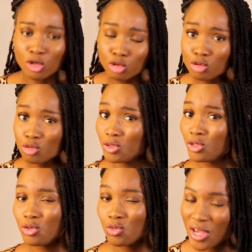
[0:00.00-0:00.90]
Stood
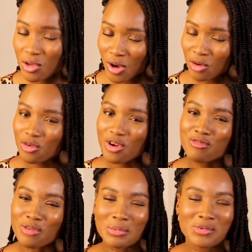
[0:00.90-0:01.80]
with you when you were going
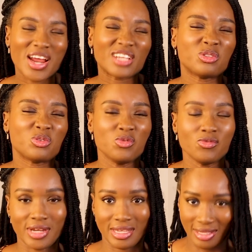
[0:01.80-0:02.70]
from grass to
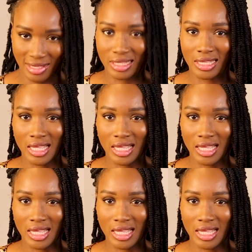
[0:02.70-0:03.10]
grace.